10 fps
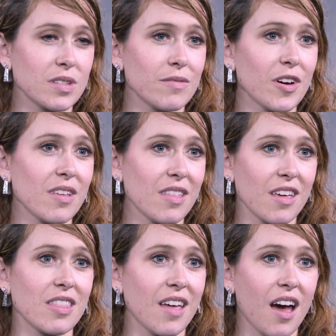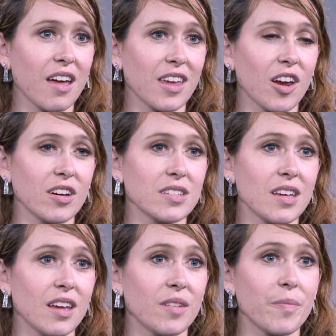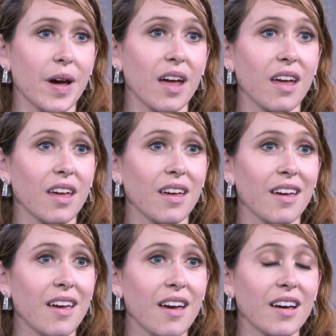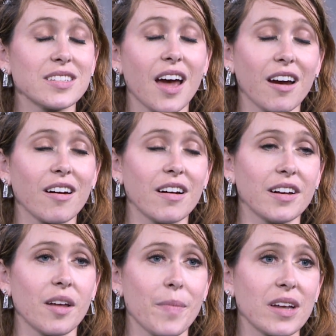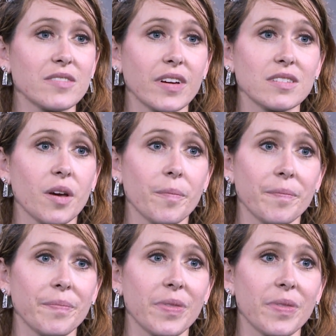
was the very thing that guaranteed my attacker an unmatched victim.